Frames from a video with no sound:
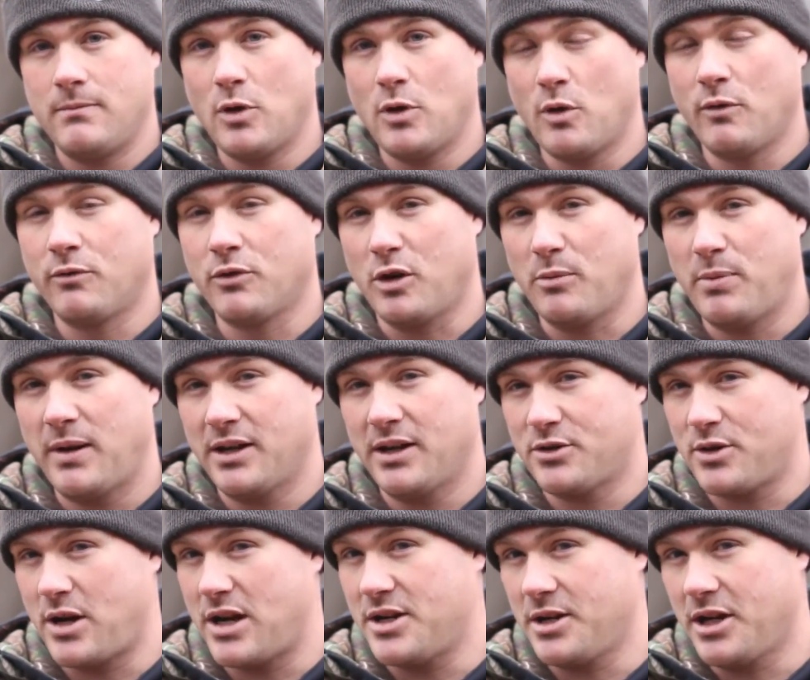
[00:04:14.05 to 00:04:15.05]
overall
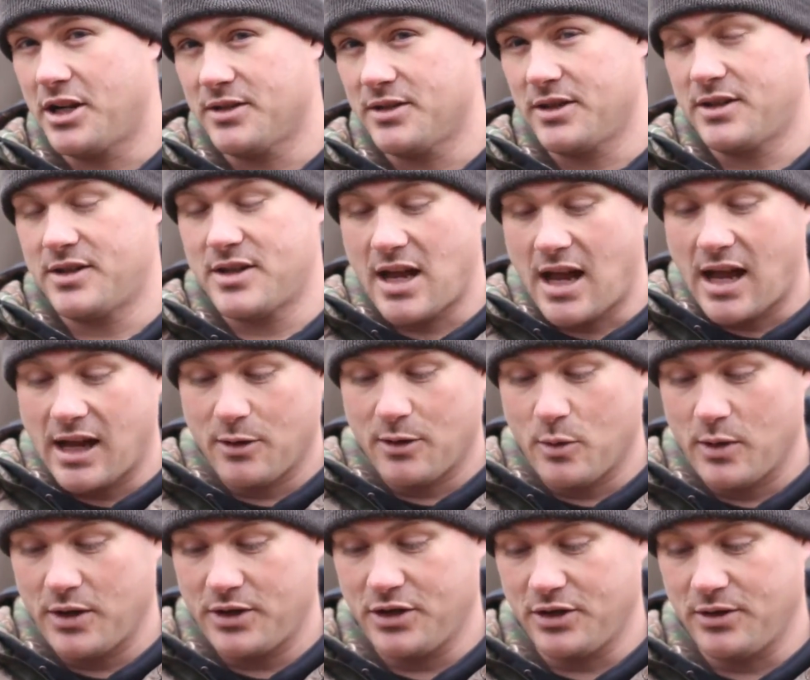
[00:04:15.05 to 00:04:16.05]
penetration, because it's not
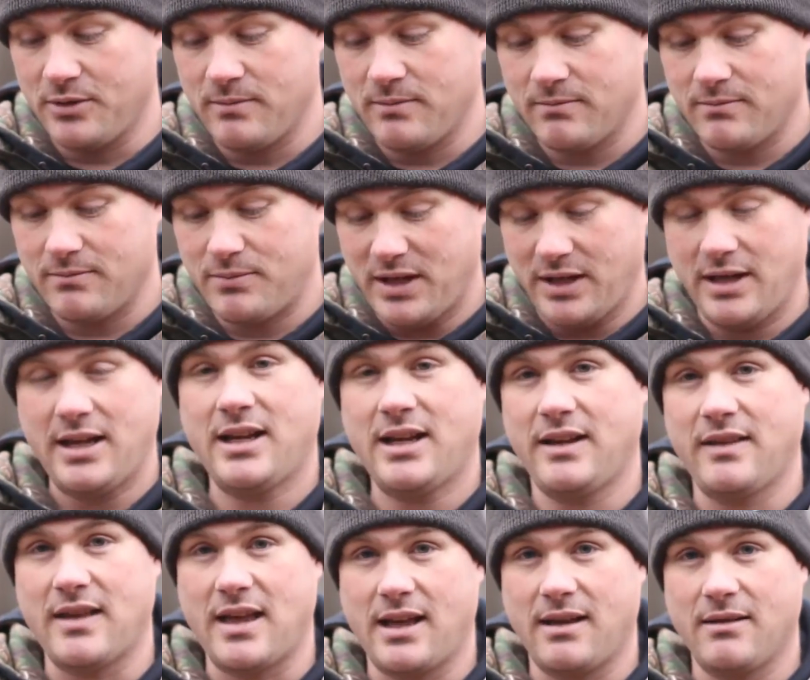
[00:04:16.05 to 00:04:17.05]
going to be
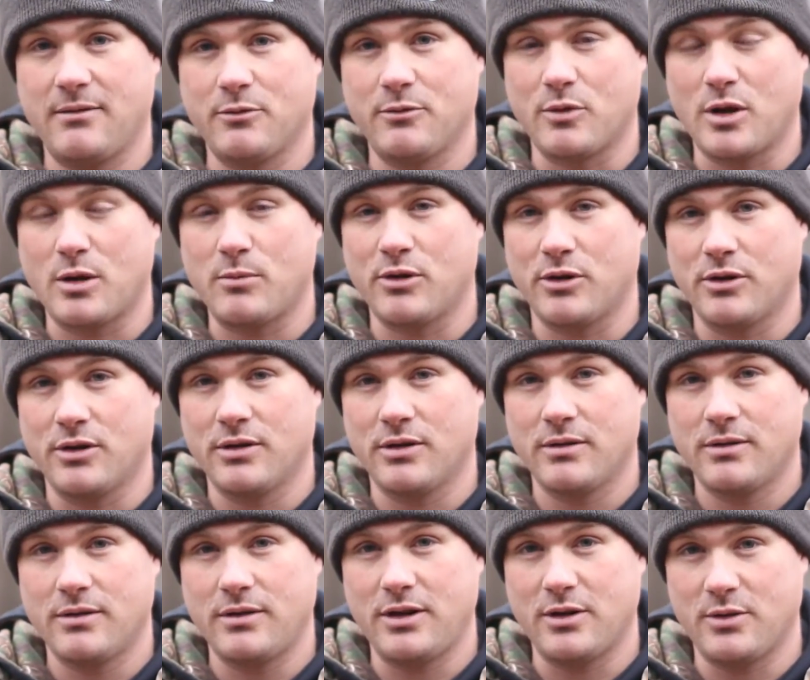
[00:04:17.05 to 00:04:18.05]
hitting that rubber.
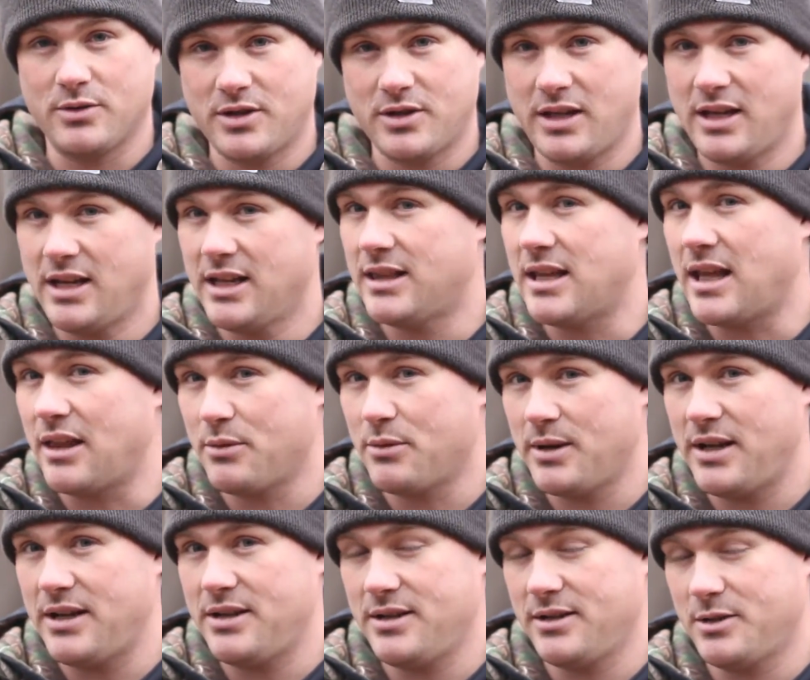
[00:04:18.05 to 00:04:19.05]
It's going to hit that
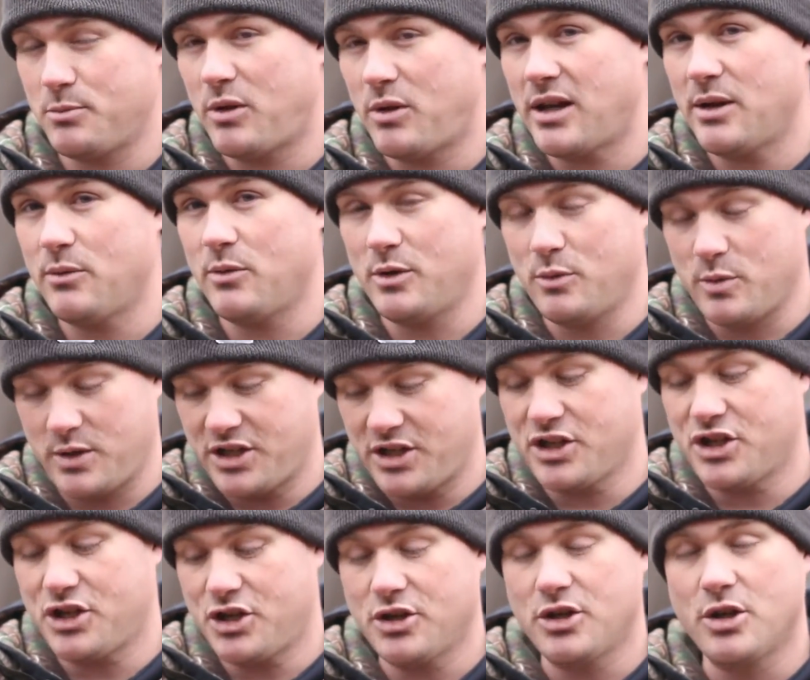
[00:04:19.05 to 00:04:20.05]
3/8 inch plywood, which
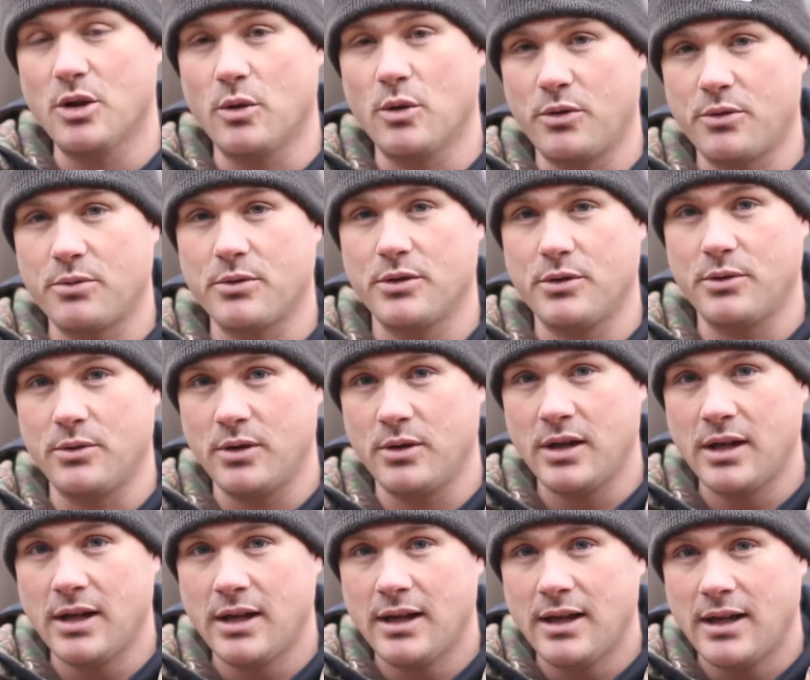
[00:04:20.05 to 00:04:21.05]
it should go through
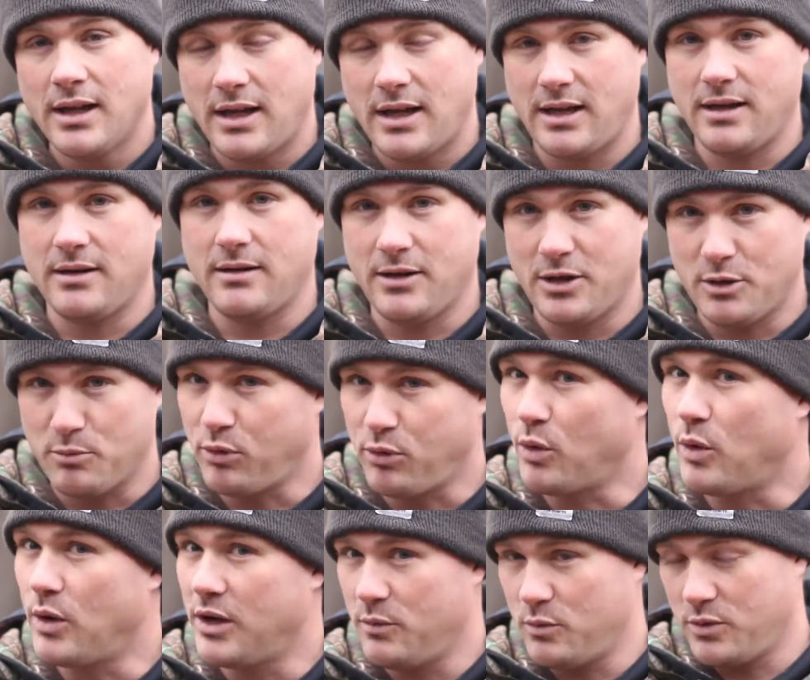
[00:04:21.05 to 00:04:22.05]
and
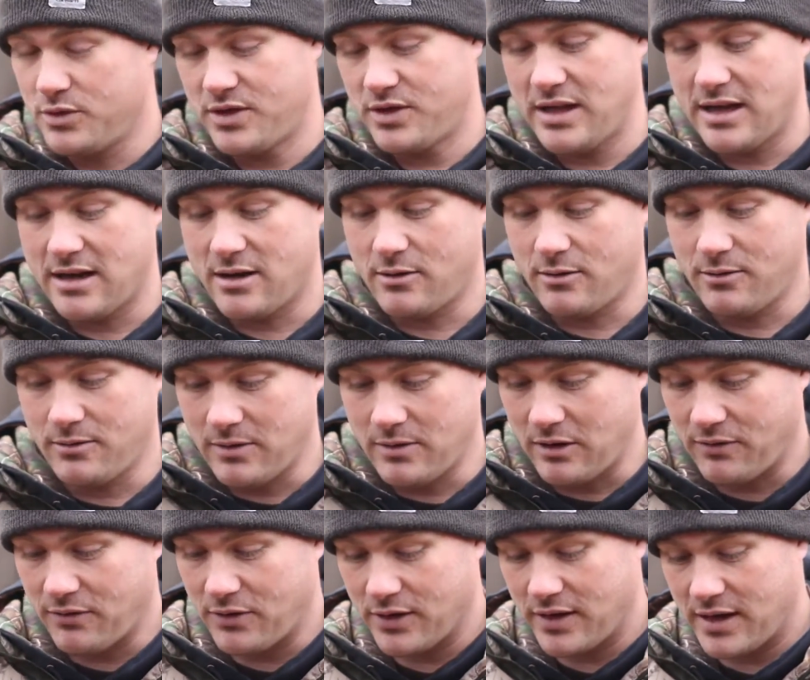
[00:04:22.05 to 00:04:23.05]
deploy, and we'll see how
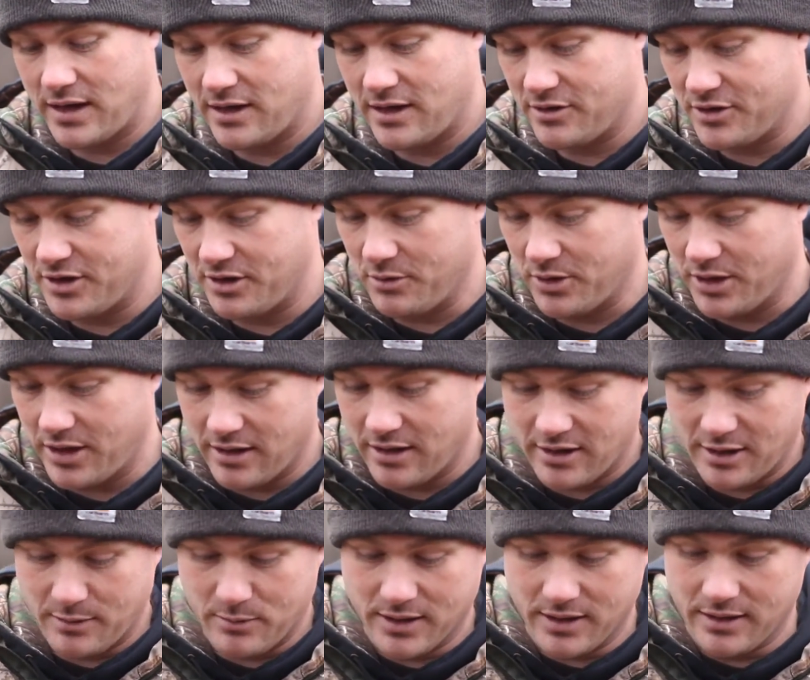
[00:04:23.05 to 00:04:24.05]
far that energy will
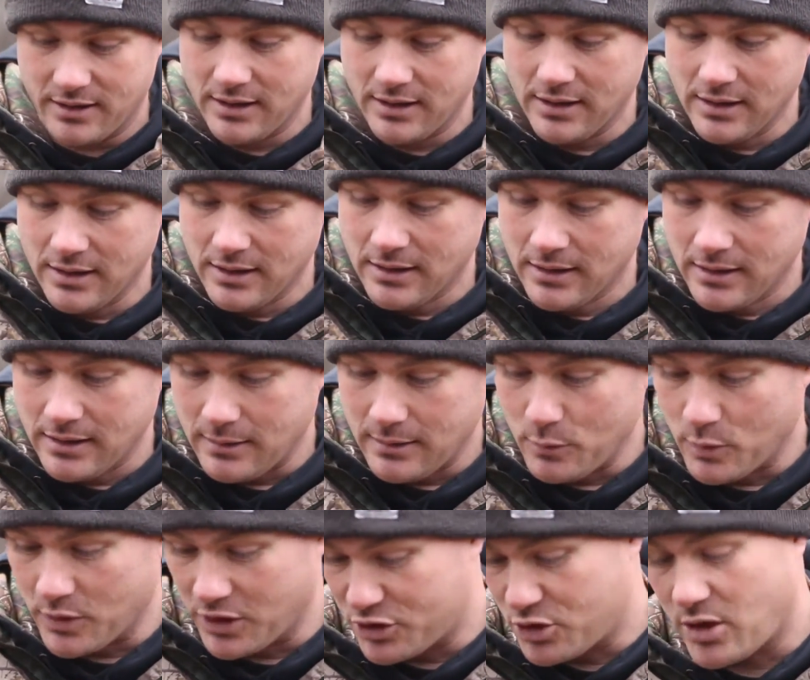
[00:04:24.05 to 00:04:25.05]
carry. But
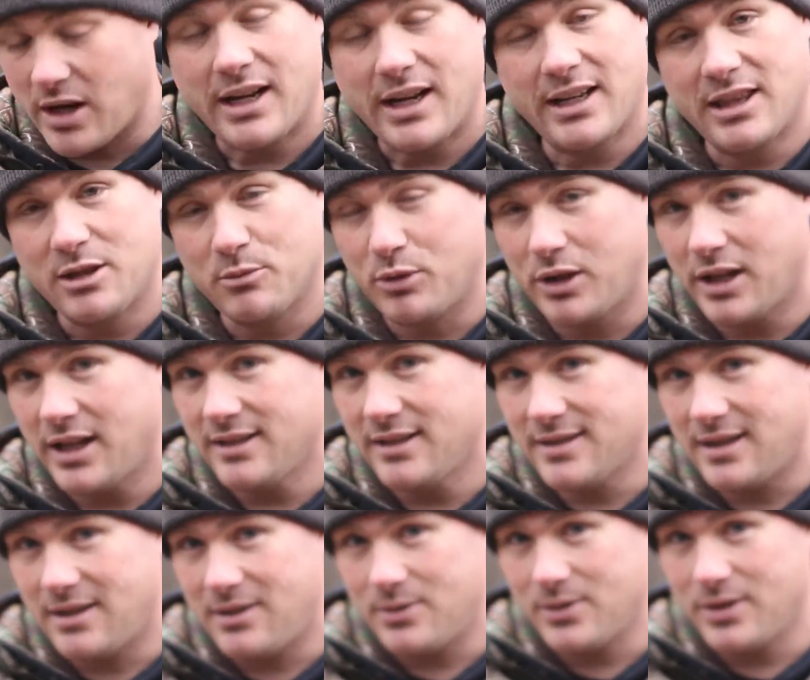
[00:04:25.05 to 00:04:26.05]
we're going to try to get the
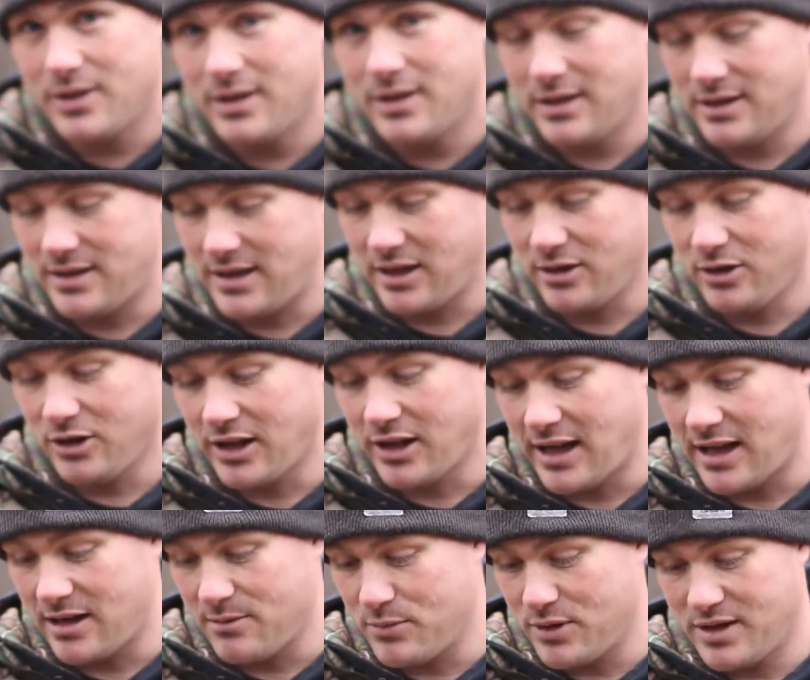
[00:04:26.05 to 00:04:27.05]
blades out and take a look
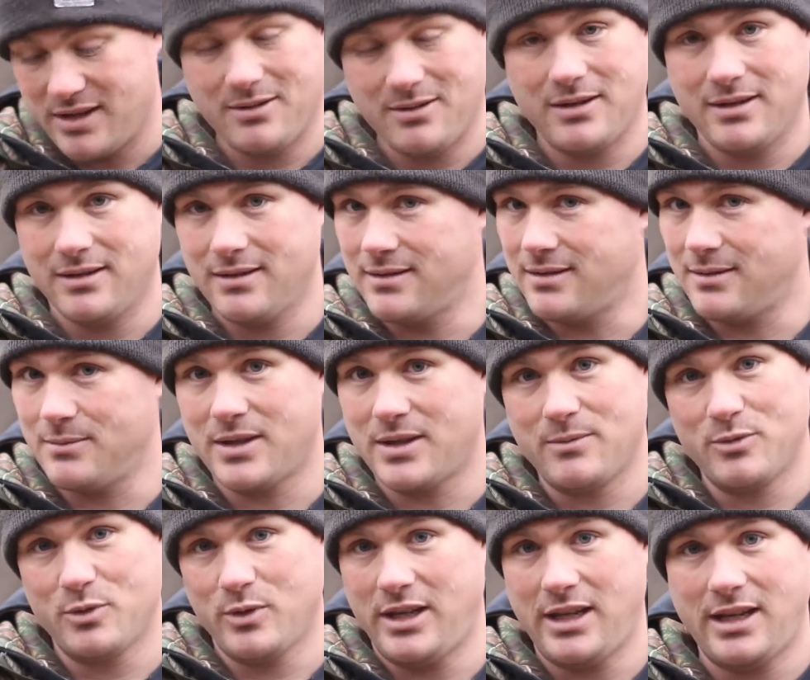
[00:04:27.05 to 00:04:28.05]
at them, but
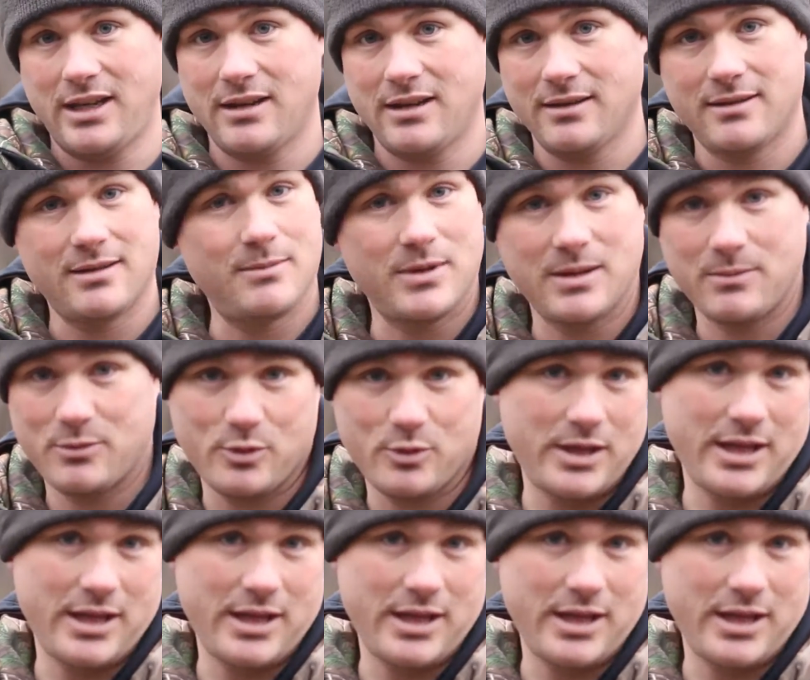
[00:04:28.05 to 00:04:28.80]
sometimes we can and sometimes we